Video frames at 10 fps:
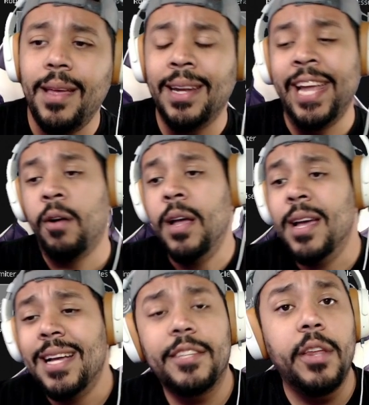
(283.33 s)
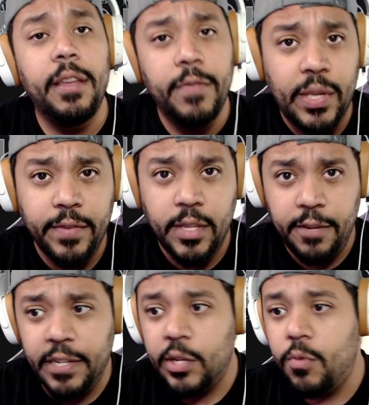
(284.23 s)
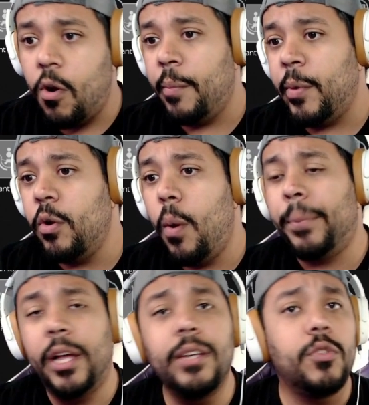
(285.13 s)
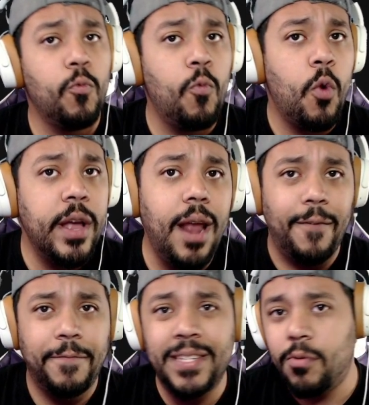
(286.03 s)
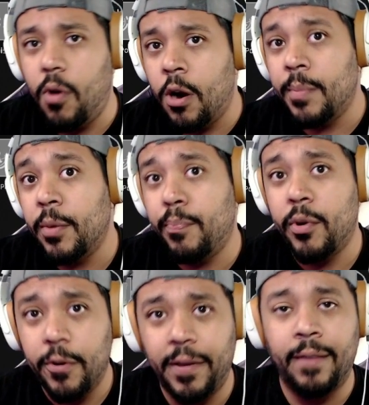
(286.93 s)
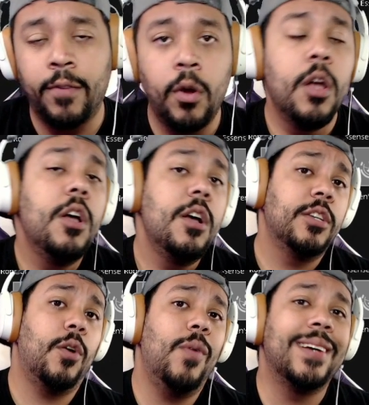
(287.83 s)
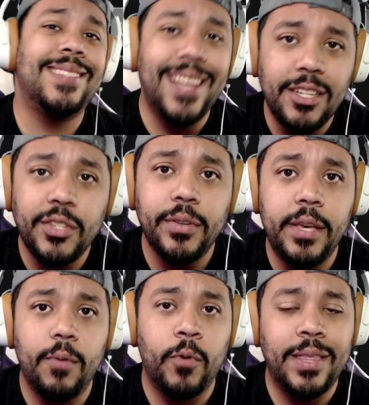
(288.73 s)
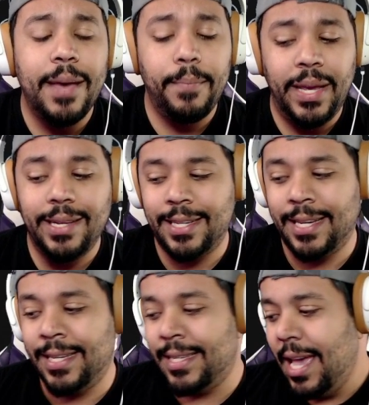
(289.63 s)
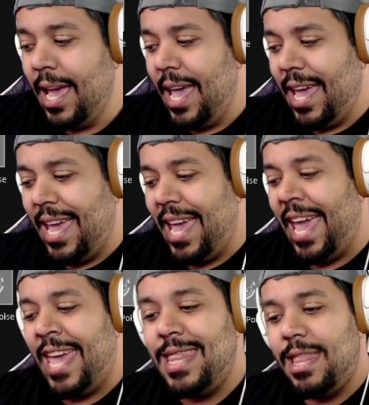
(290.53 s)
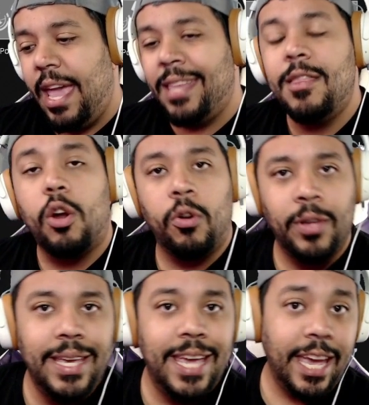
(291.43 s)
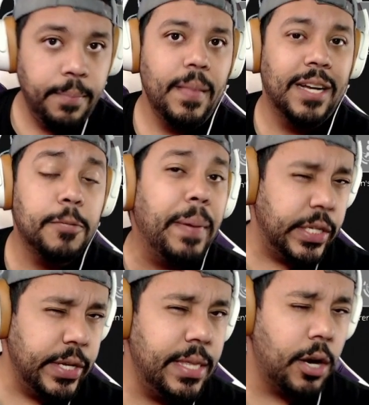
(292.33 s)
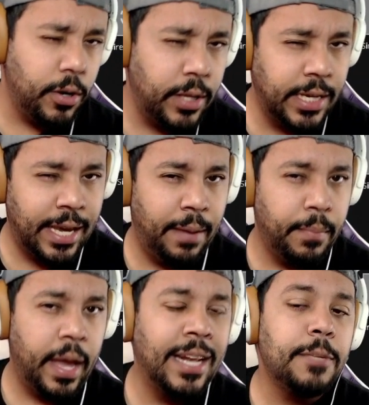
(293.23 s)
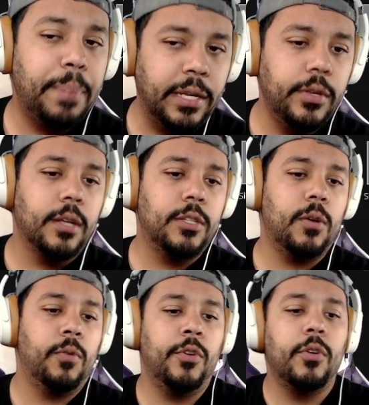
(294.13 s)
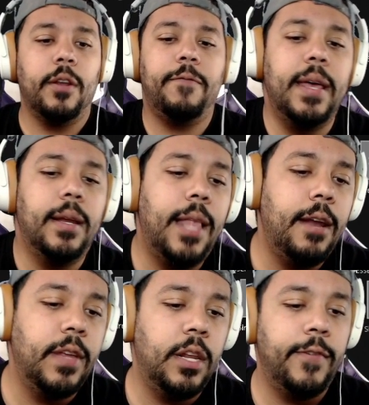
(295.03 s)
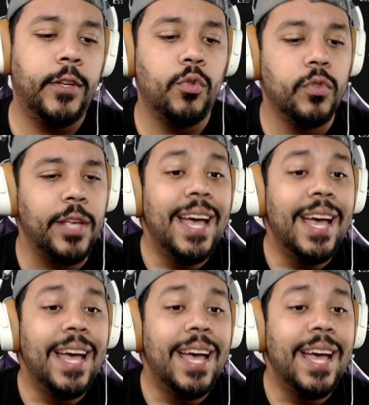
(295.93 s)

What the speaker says: Now it's going to give you 17 physical armor plus 1 physical armor per favor. So essentially what that means is in the early game, especially the early game, and especially on solo, you're gonna find a lot of individuals